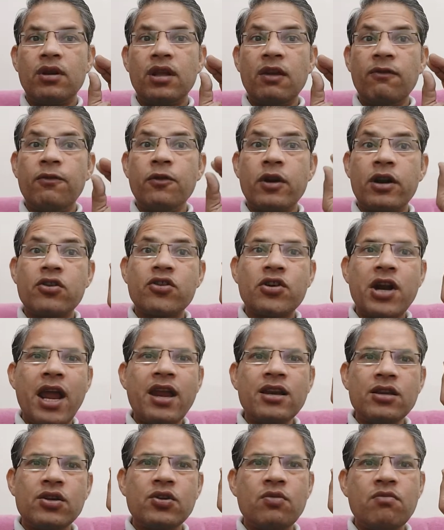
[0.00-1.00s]
If you are
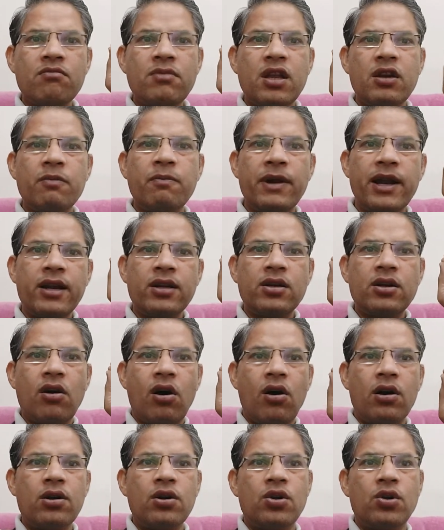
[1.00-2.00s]
trying to manipulate
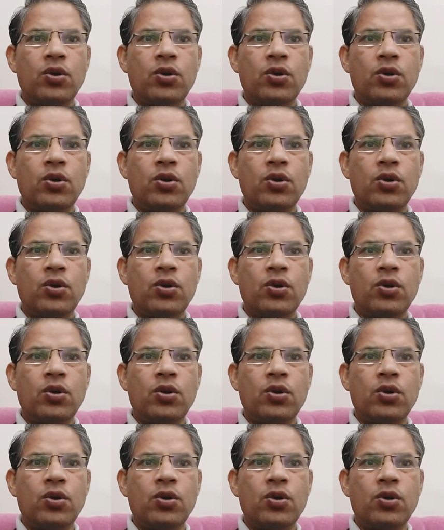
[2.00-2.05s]
or